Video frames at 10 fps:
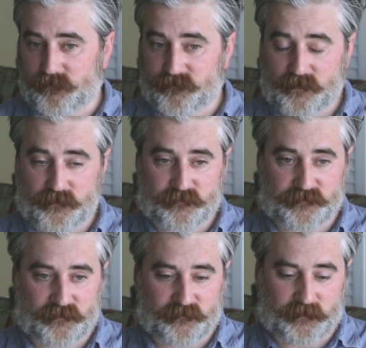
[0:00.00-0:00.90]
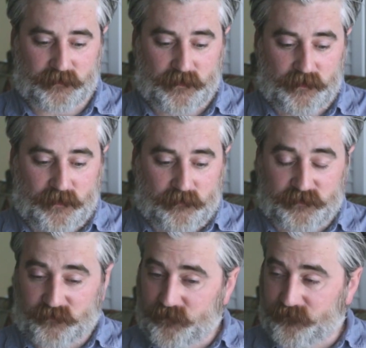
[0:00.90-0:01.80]
At the start, you just need to be,
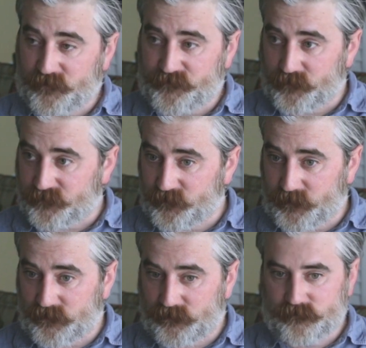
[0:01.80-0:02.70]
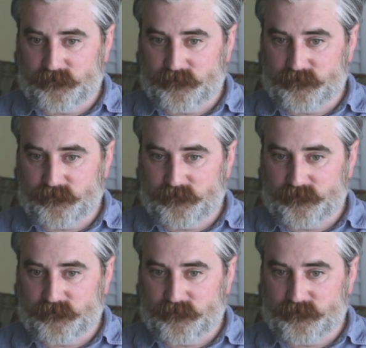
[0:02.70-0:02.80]
well, your first focus should be